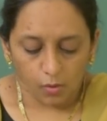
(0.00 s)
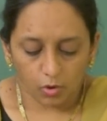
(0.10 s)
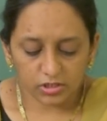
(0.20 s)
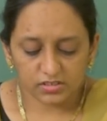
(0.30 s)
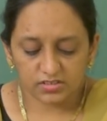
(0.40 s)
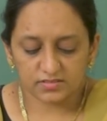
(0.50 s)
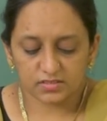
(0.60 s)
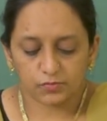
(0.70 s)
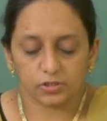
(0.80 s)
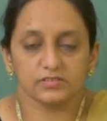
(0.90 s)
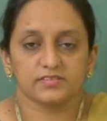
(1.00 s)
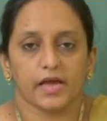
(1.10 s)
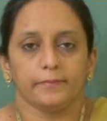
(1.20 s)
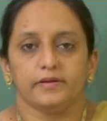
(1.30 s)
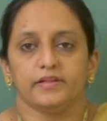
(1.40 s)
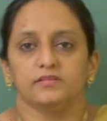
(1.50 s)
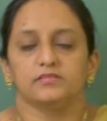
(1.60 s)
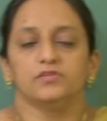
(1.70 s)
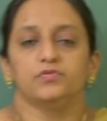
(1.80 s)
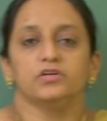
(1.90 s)
What are the reasons for this
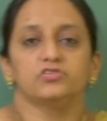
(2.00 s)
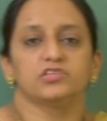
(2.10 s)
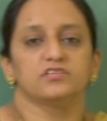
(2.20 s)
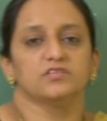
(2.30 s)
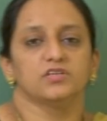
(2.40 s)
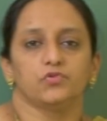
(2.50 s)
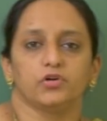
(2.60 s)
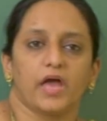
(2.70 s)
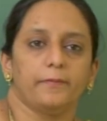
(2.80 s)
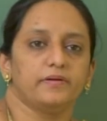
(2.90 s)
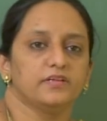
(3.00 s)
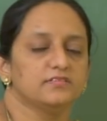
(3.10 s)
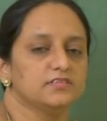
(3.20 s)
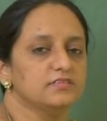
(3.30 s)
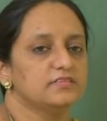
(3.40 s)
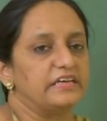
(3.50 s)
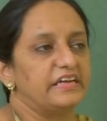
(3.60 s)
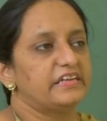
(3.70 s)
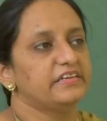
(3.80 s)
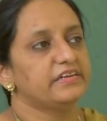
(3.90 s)
diabetes? The first reason for diabetes is
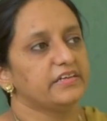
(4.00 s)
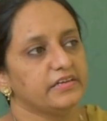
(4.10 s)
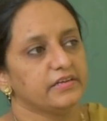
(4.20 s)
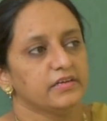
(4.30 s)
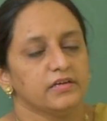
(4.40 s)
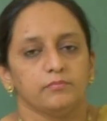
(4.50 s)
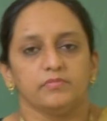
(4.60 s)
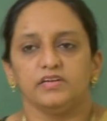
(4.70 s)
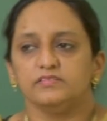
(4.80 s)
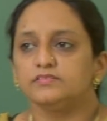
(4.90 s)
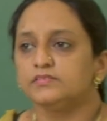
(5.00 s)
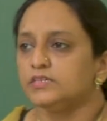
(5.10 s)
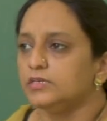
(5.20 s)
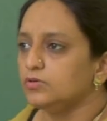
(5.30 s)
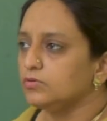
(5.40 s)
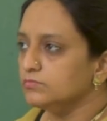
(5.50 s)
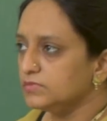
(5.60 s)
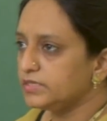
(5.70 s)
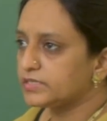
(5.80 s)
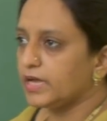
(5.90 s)
heredity. Means
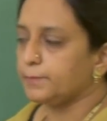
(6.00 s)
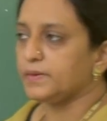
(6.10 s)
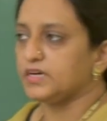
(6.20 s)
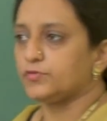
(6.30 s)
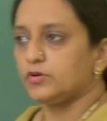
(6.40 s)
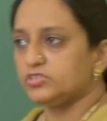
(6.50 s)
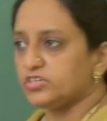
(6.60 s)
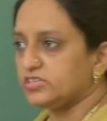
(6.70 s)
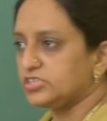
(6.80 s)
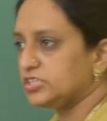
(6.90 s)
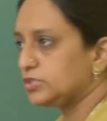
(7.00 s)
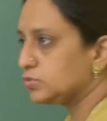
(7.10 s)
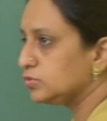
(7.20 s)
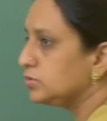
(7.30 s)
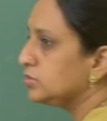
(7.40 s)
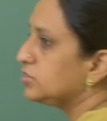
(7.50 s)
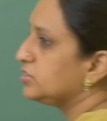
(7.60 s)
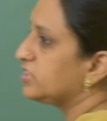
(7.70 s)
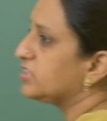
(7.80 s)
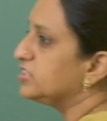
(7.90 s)
it can pass from generation to
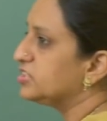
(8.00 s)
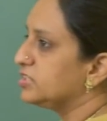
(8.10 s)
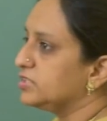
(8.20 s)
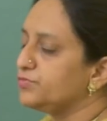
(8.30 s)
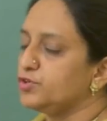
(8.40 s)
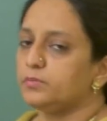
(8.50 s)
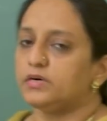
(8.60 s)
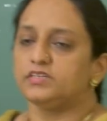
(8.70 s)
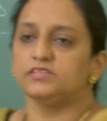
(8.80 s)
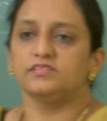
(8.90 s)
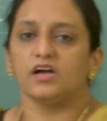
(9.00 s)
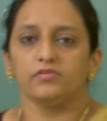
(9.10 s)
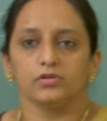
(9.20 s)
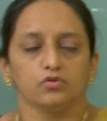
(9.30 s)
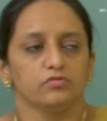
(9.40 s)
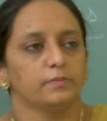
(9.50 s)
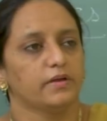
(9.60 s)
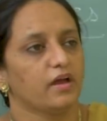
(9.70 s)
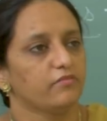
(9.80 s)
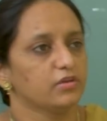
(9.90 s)
generation. If your mother is having, you will
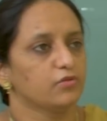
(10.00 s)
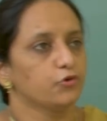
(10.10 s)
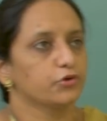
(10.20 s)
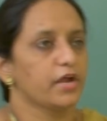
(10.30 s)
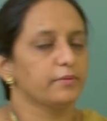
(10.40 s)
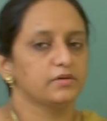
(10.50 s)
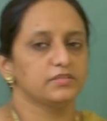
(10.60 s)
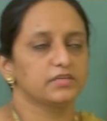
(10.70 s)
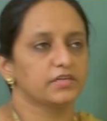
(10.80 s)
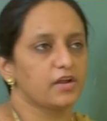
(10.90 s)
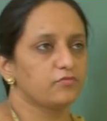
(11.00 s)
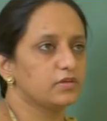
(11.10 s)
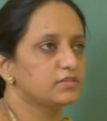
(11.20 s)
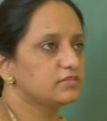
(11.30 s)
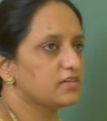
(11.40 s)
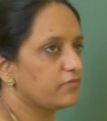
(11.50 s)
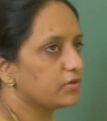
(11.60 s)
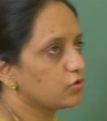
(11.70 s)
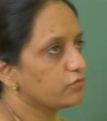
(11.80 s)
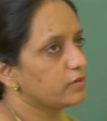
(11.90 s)
be having. If your grandmother, grandfather is
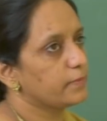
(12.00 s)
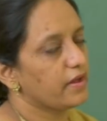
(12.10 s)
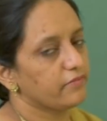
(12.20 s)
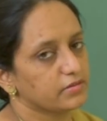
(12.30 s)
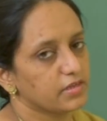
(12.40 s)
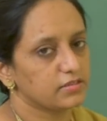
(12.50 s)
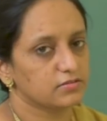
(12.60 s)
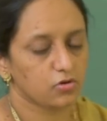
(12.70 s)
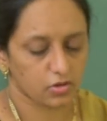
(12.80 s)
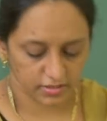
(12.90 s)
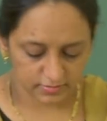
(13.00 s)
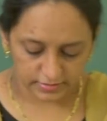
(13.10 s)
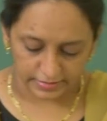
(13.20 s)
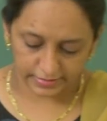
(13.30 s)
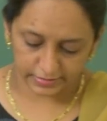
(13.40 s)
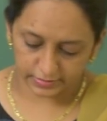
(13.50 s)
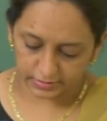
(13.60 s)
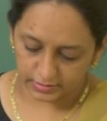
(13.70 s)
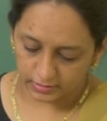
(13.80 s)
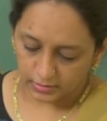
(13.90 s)
having, you will be having. That is called as
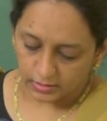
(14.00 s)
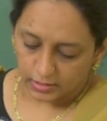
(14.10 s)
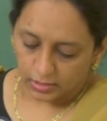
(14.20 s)
heredity.